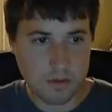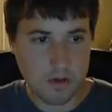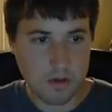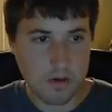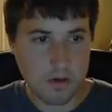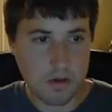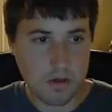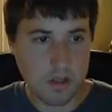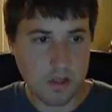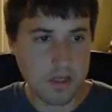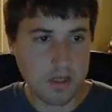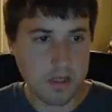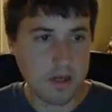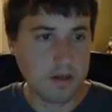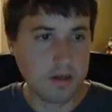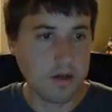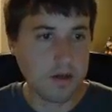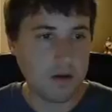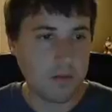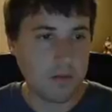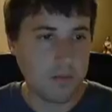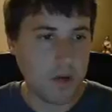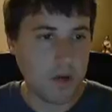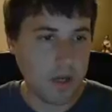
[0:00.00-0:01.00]
okay, down
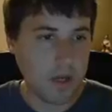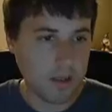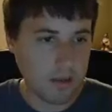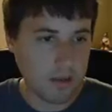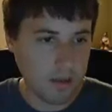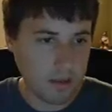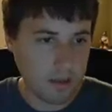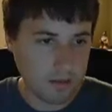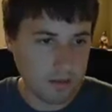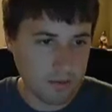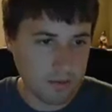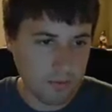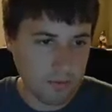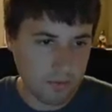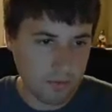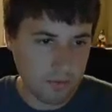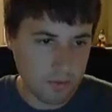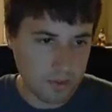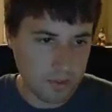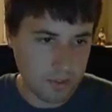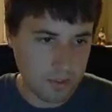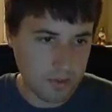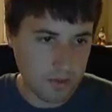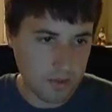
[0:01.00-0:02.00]
here at Python
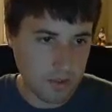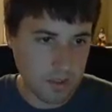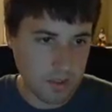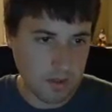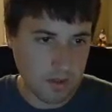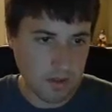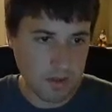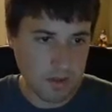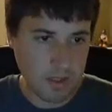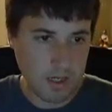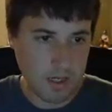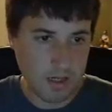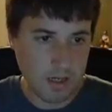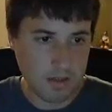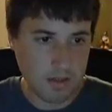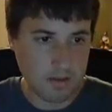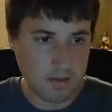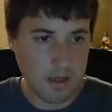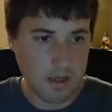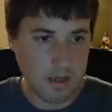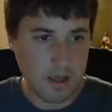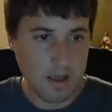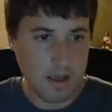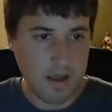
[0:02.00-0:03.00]
Tools, you click on that,
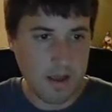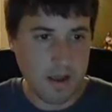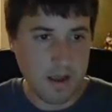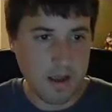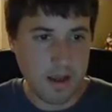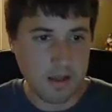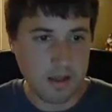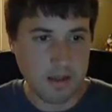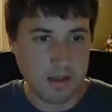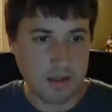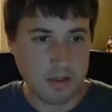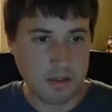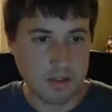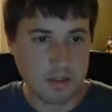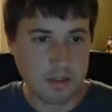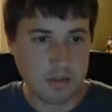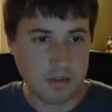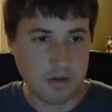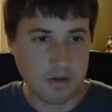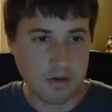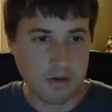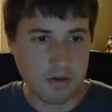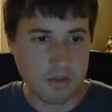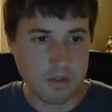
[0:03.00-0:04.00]
and then just
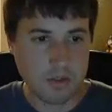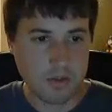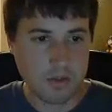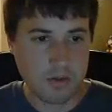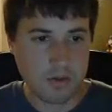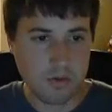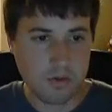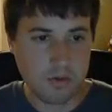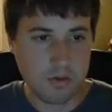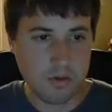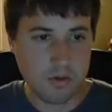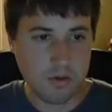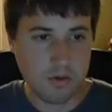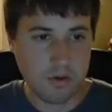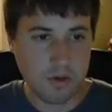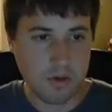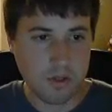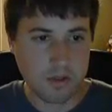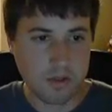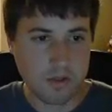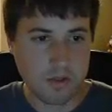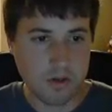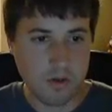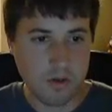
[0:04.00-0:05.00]
go to your
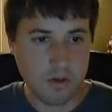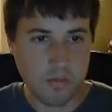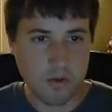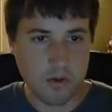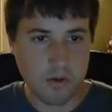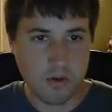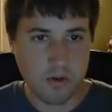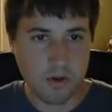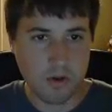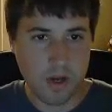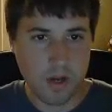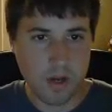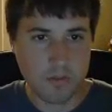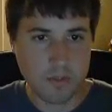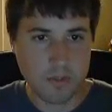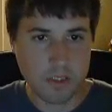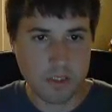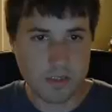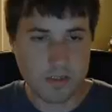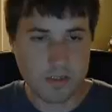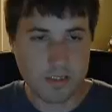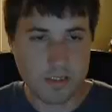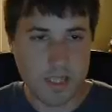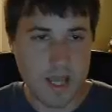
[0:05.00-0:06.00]
interpreter
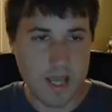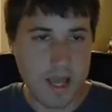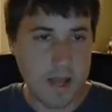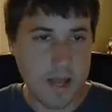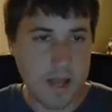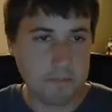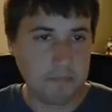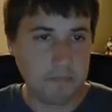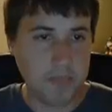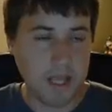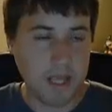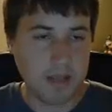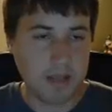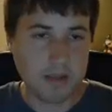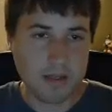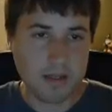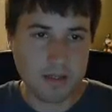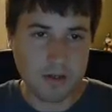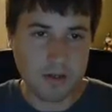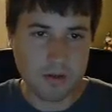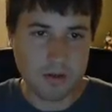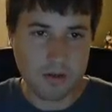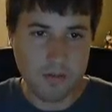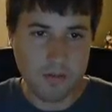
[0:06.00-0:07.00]
options, and then
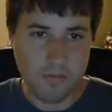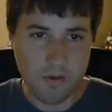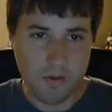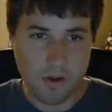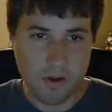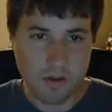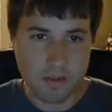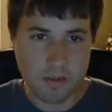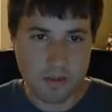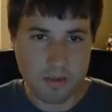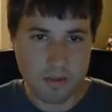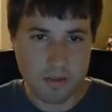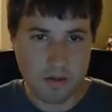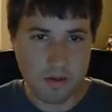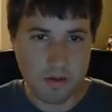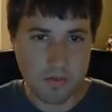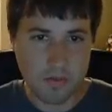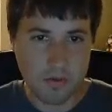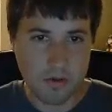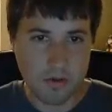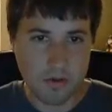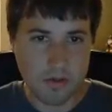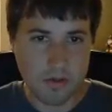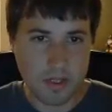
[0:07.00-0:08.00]
your default
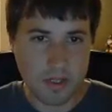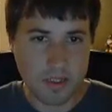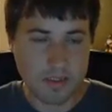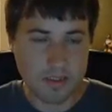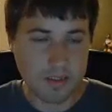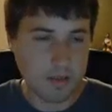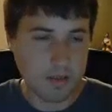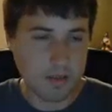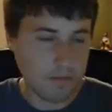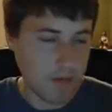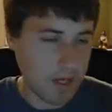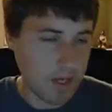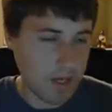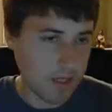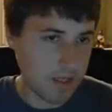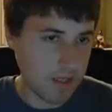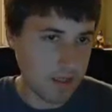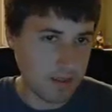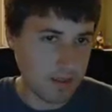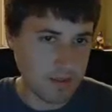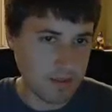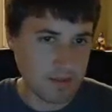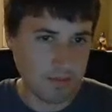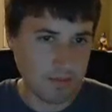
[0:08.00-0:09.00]
interpreter. That's in my
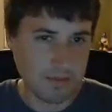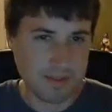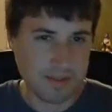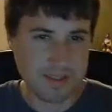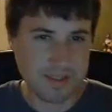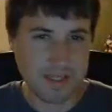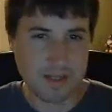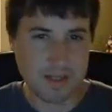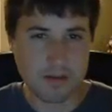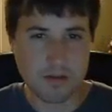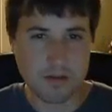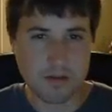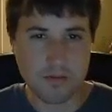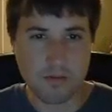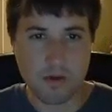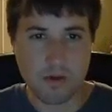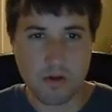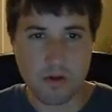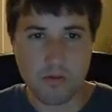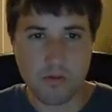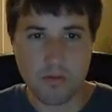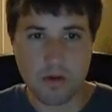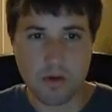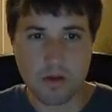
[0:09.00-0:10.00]
case, it was set to the
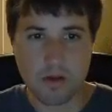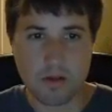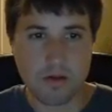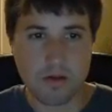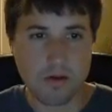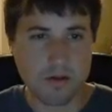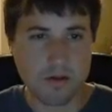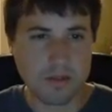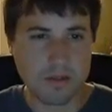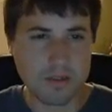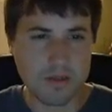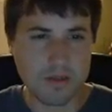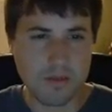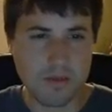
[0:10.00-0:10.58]
wrong one. Yours, you